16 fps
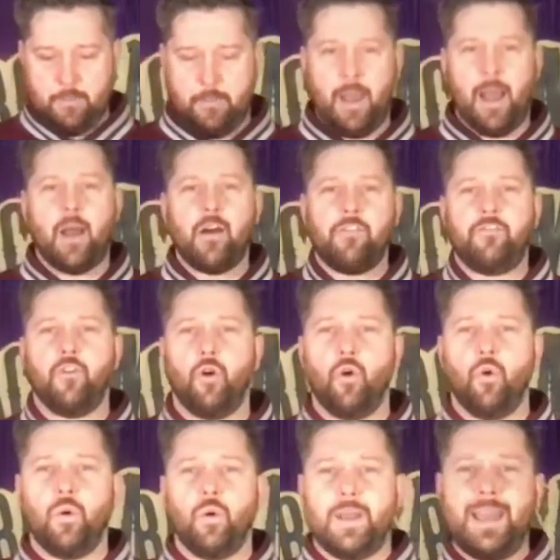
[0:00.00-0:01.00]

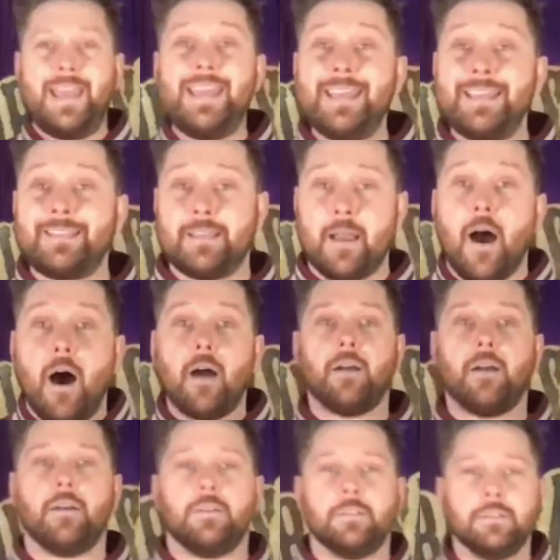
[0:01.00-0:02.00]
powerful, easier
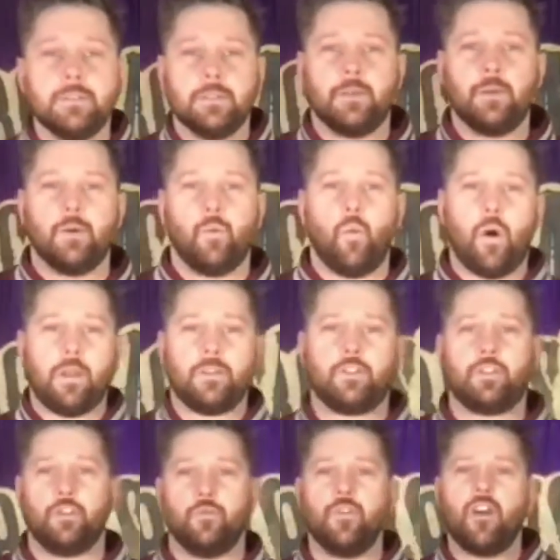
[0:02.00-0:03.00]
one
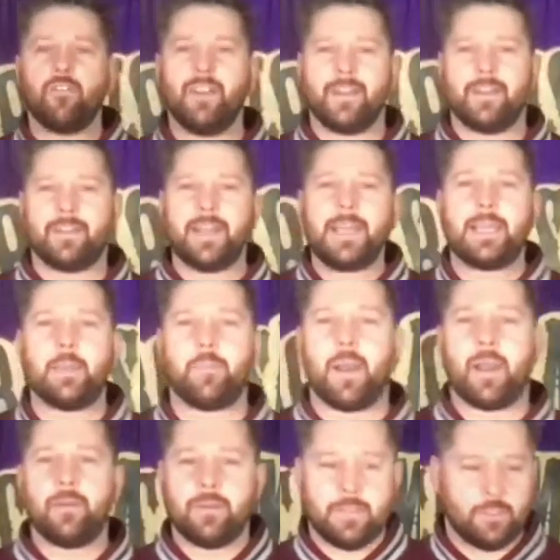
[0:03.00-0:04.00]
to not really think
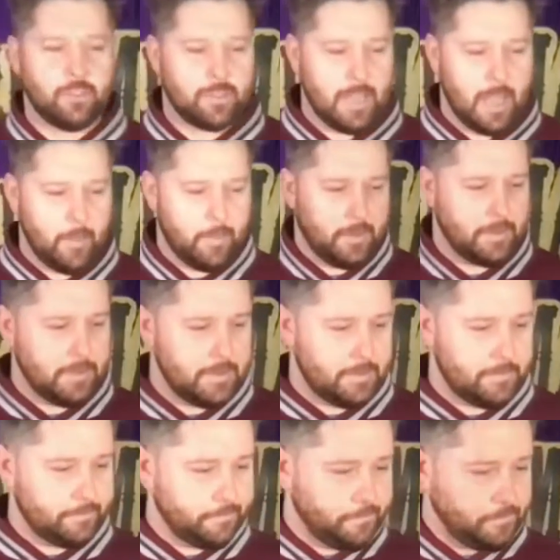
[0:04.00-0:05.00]
about. It just
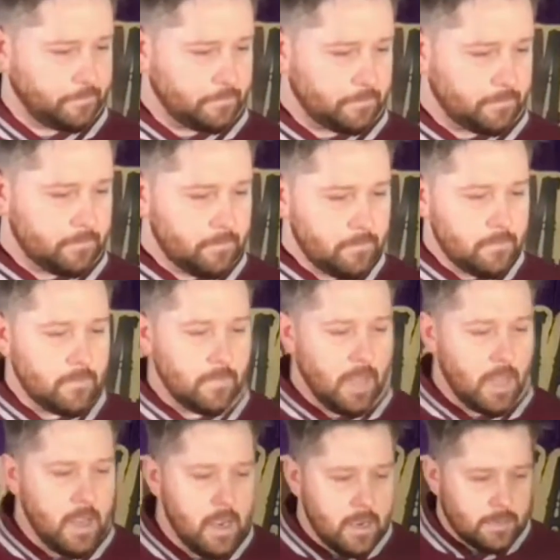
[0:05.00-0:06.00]
happens.
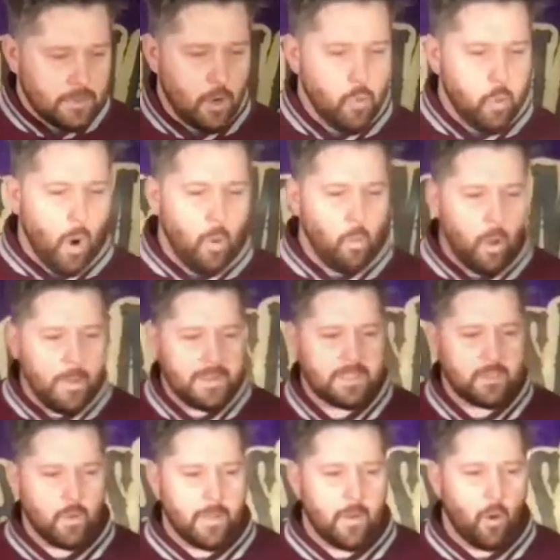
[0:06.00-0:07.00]
So 1-1, this
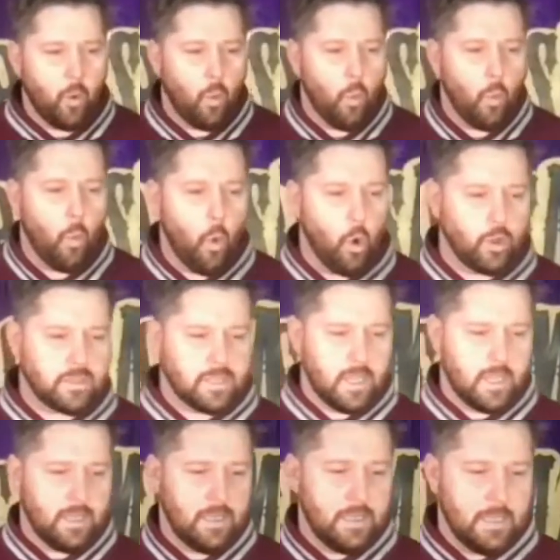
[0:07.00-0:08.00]
is when the
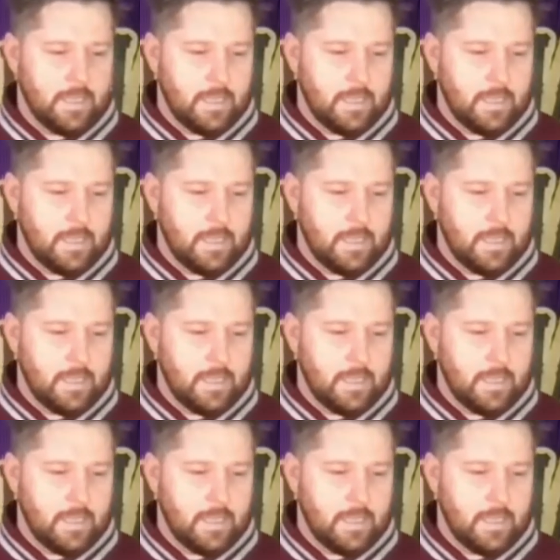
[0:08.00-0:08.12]
water